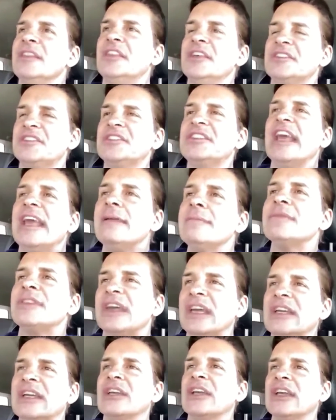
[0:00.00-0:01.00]
The same
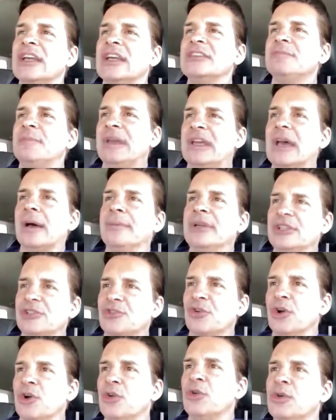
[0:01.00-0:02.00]
thing is becoming
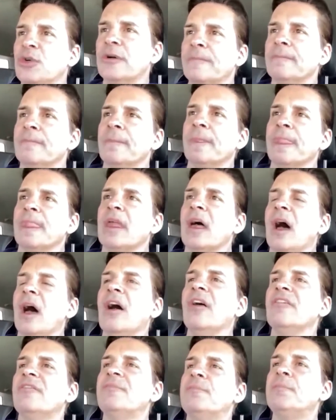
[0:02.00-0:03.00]
true
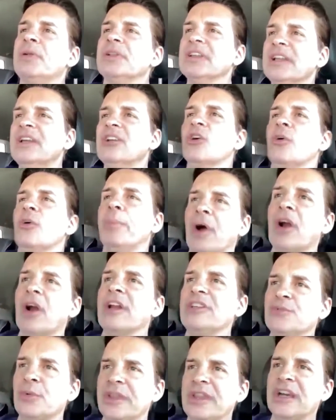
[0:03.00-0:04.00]
of political
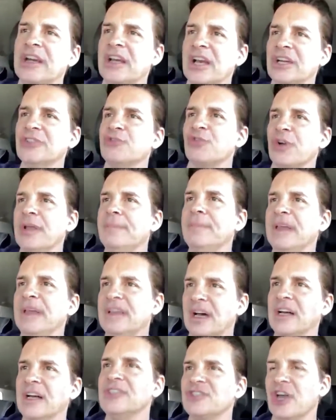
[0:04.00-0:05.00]
parties within a country
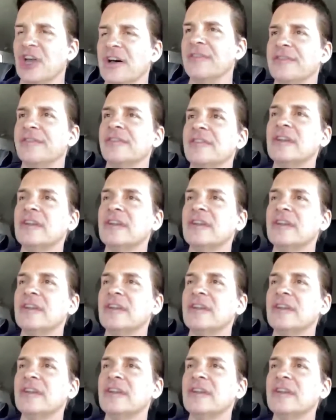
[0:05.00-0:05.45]
because of